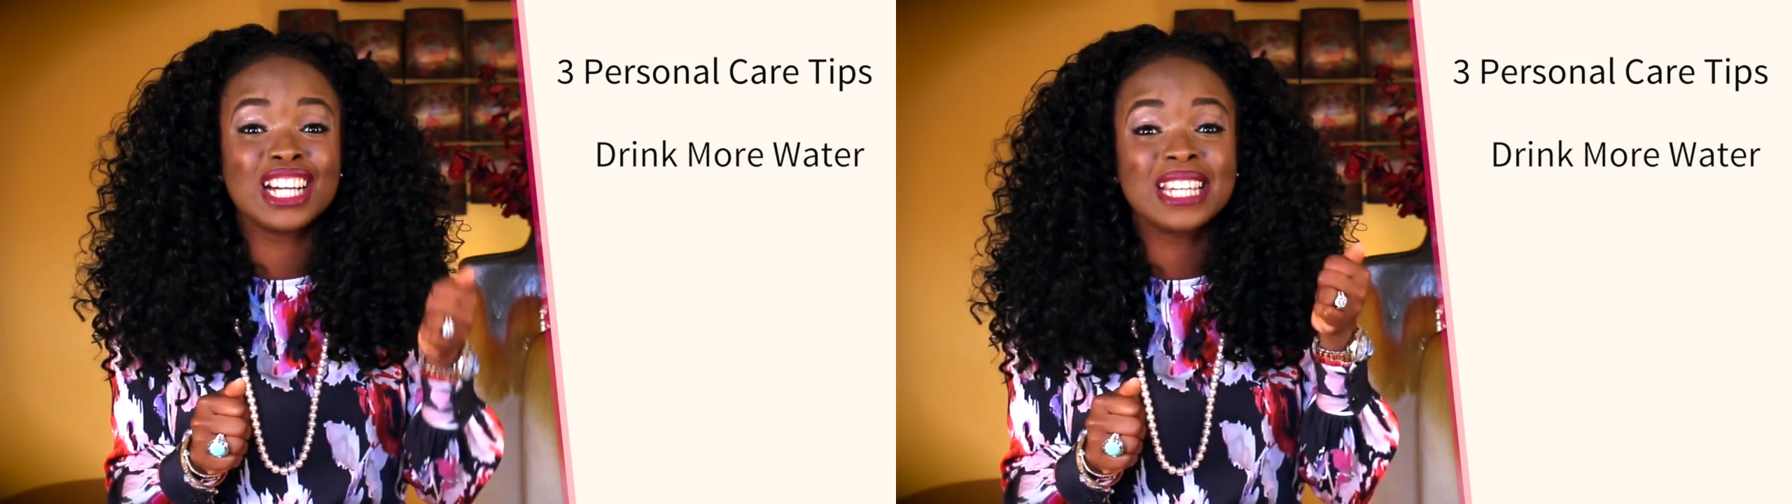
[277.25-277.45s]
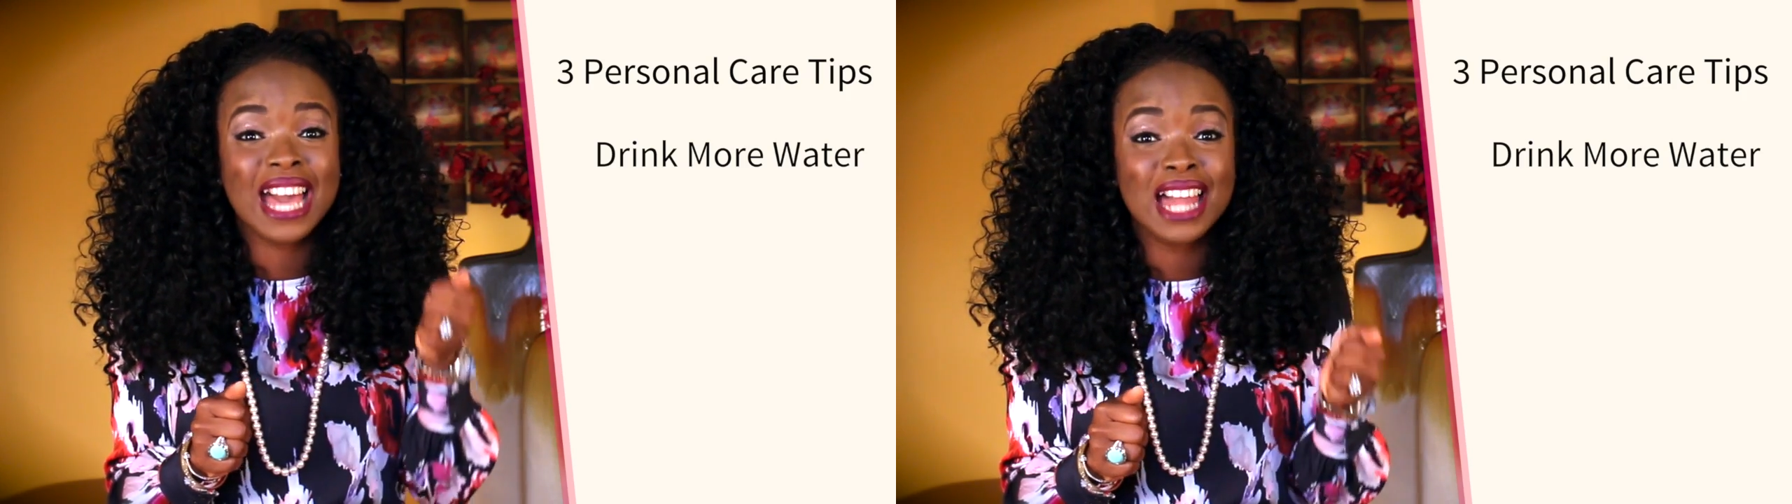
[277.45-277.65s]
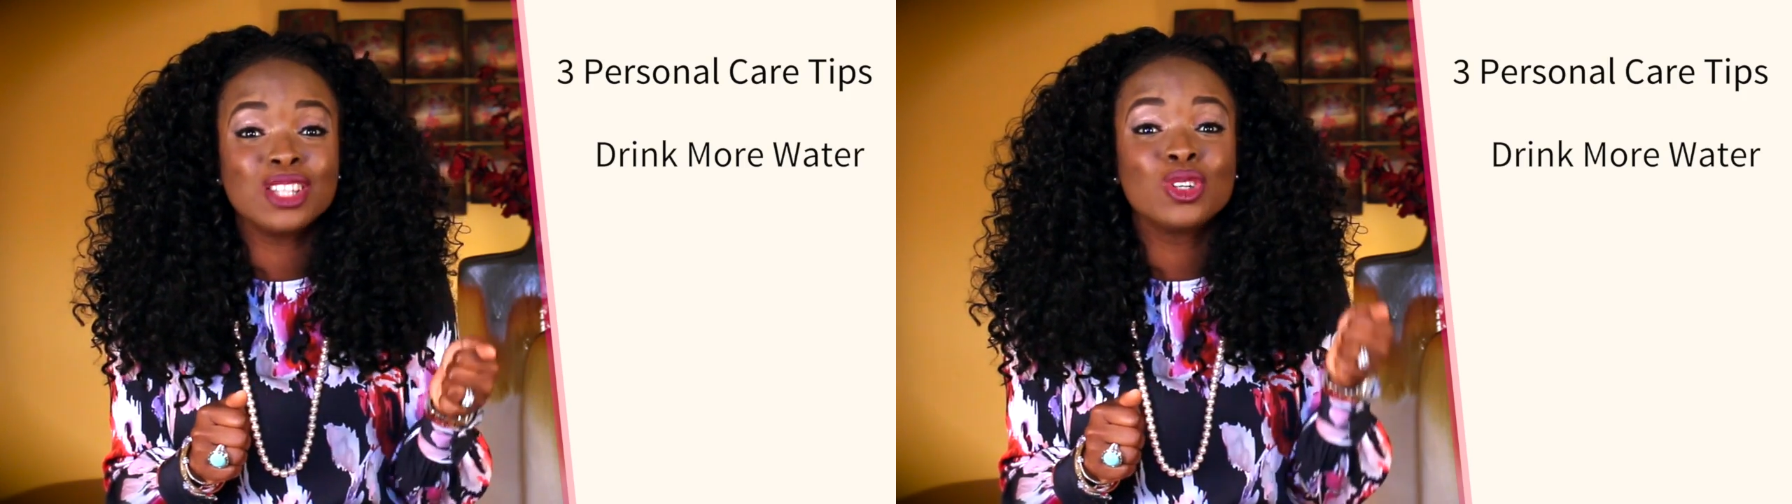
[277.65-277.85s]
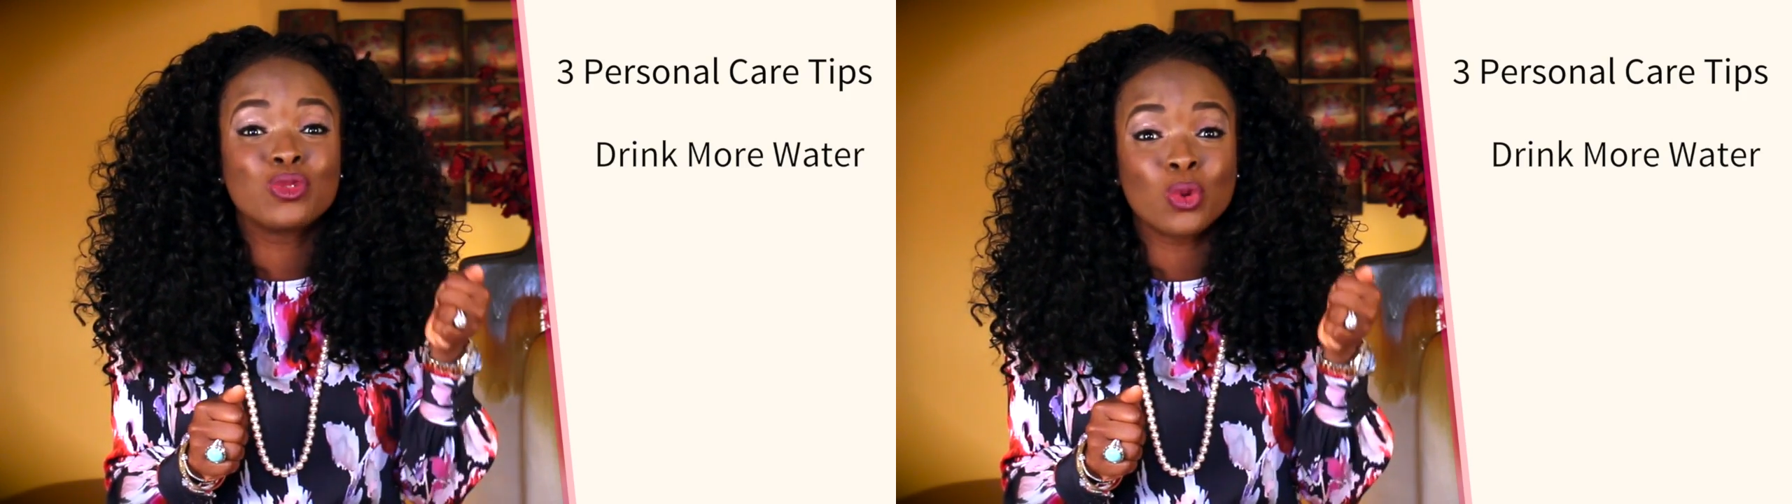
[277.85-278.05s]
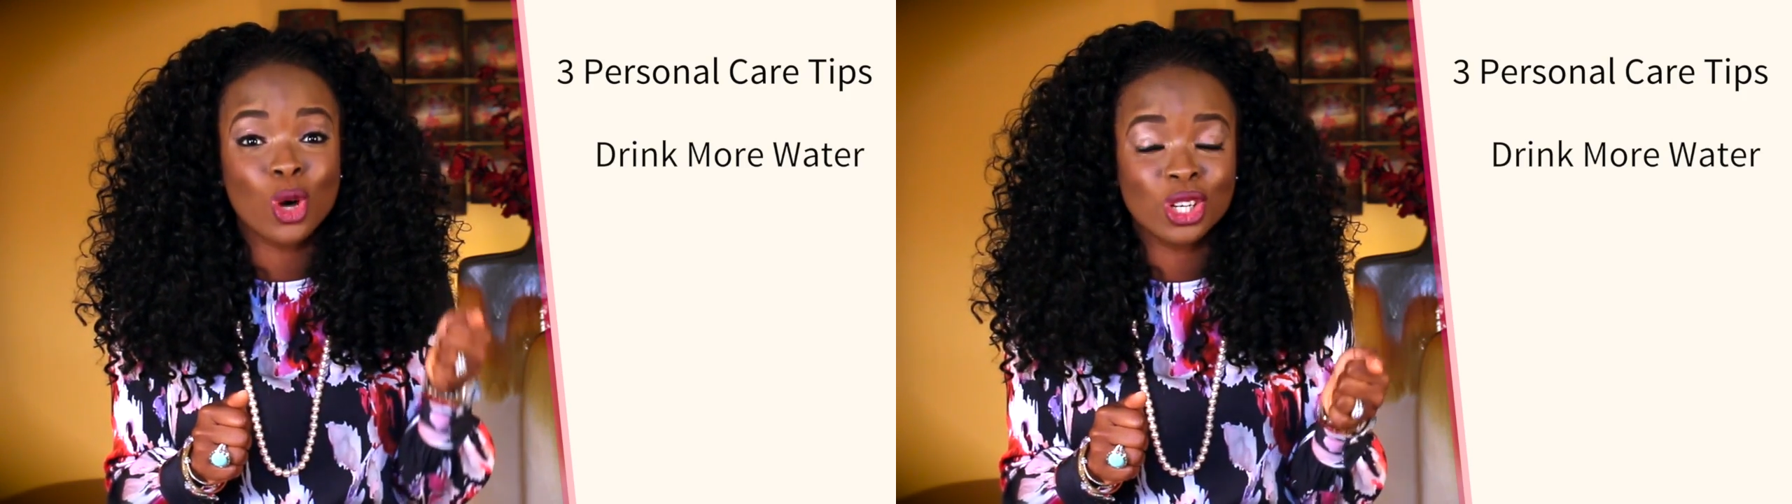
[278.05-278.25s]
a gallon
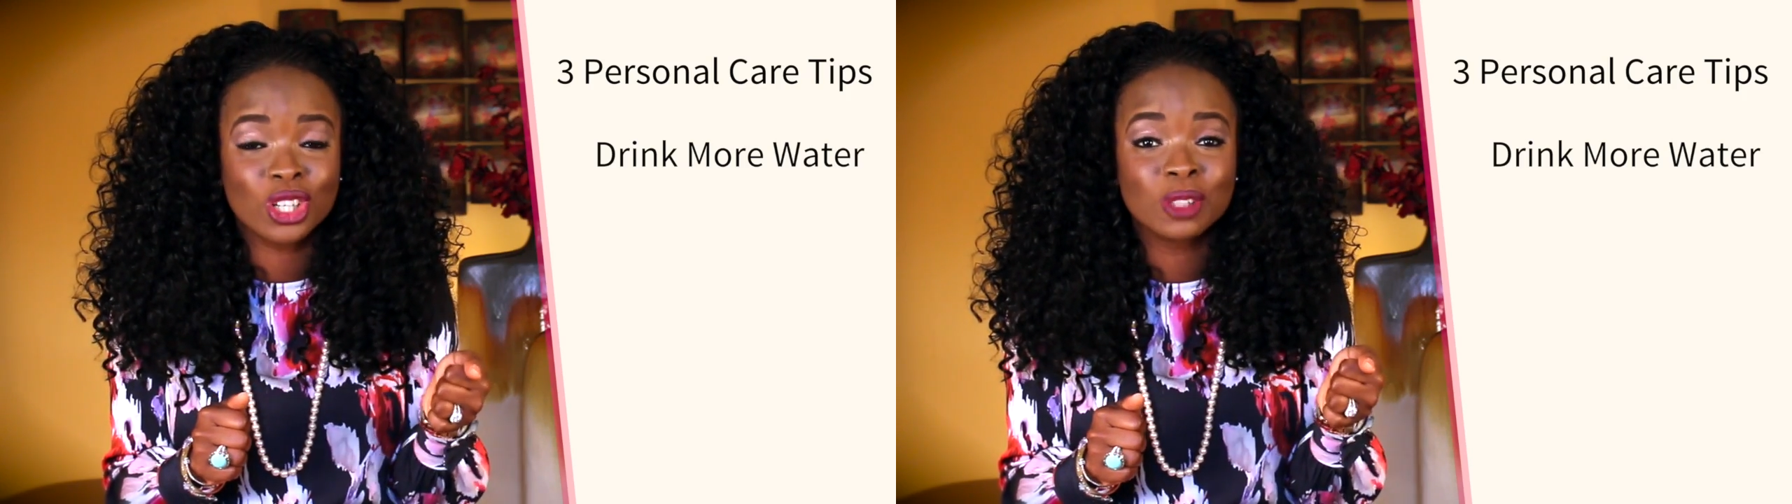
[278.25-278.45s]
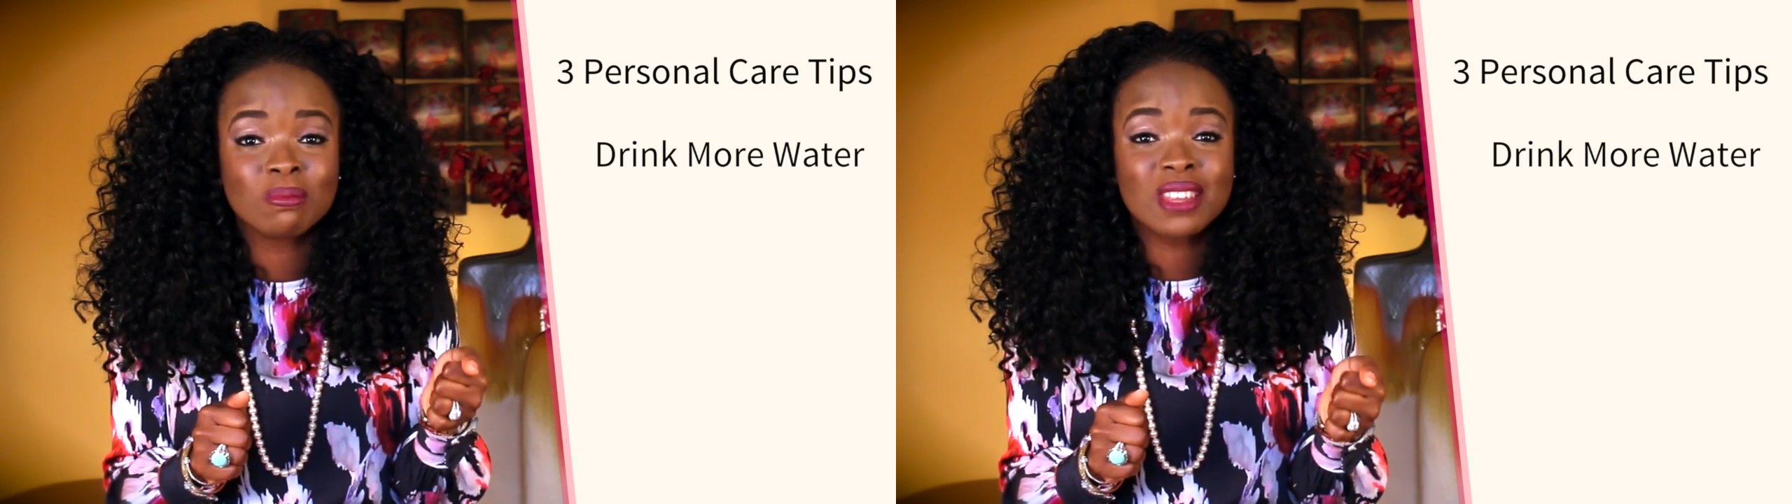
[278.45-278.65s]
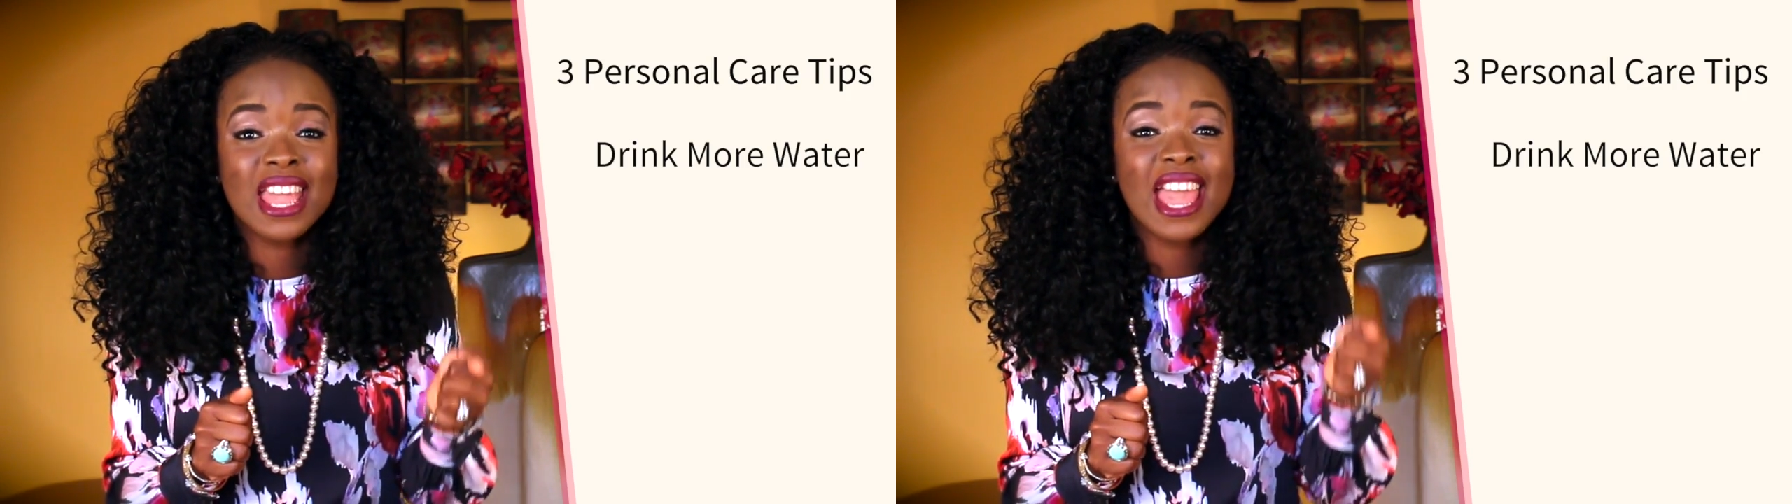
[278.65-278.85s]
of water